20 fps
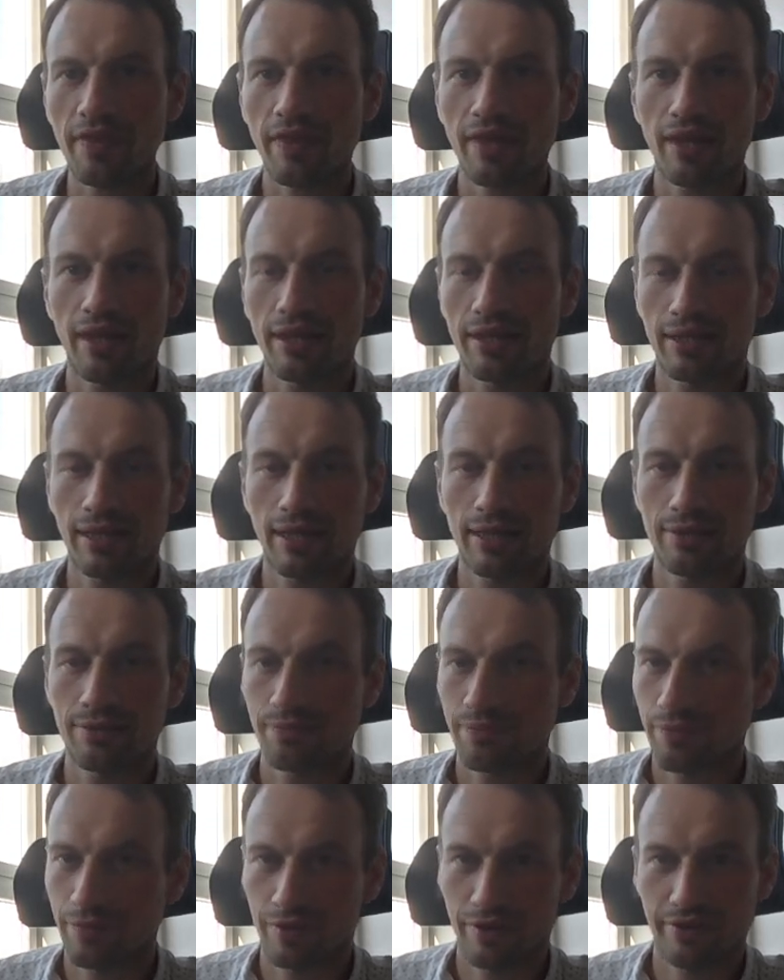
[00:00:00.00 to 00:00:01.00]
And then
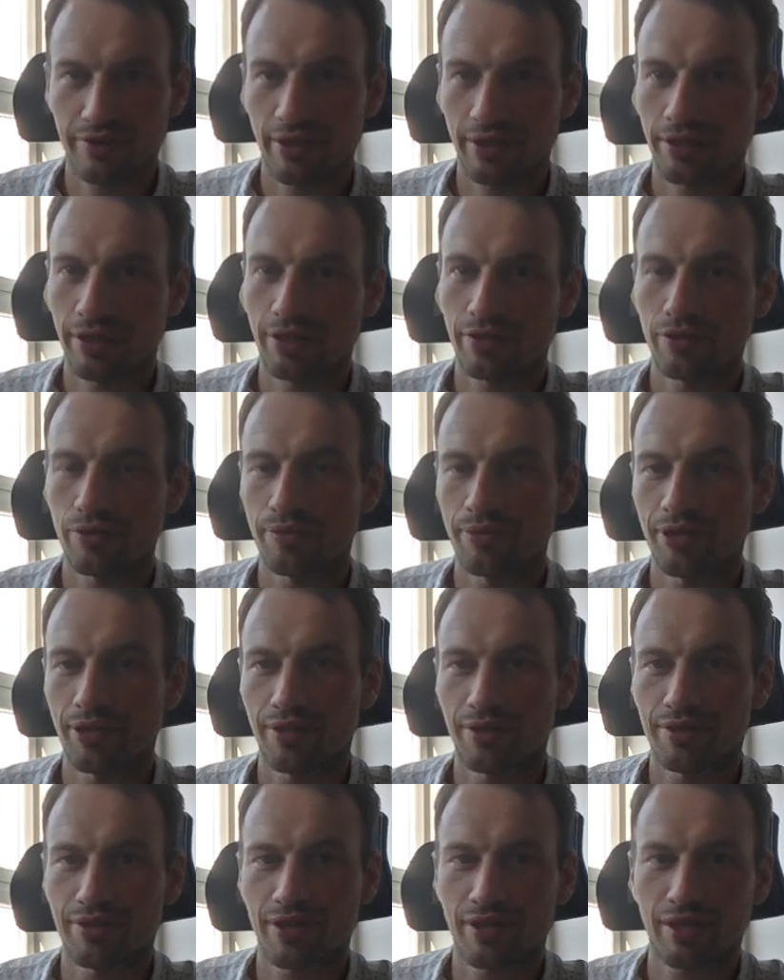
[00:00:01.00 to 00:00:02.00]
standard
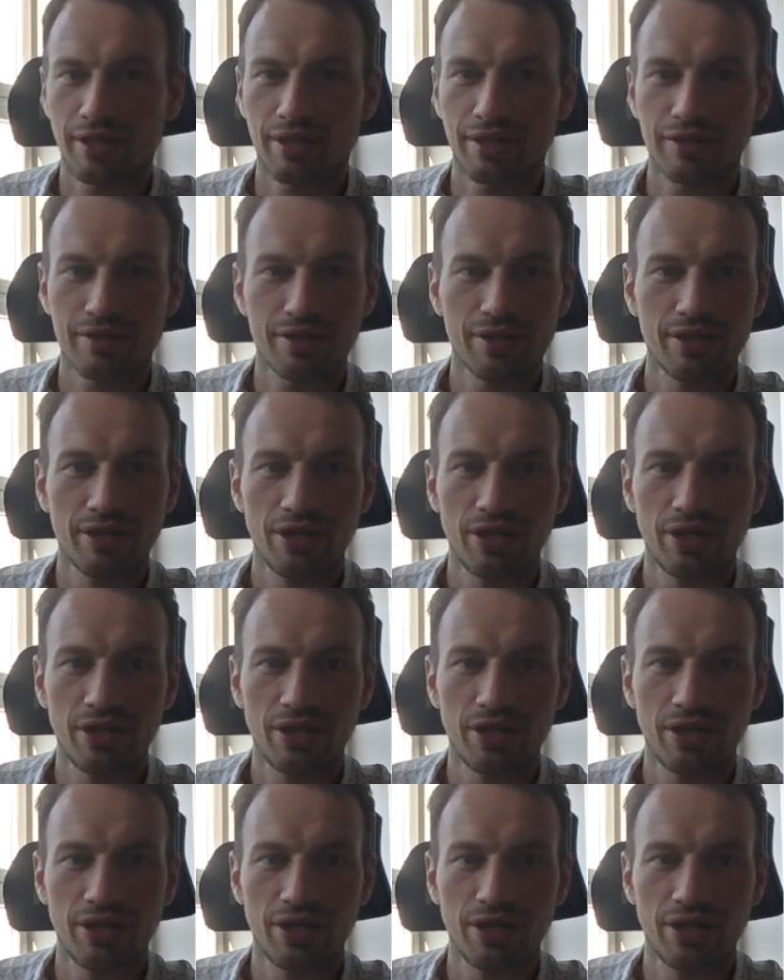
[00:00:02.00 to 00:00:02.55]
numerical settings.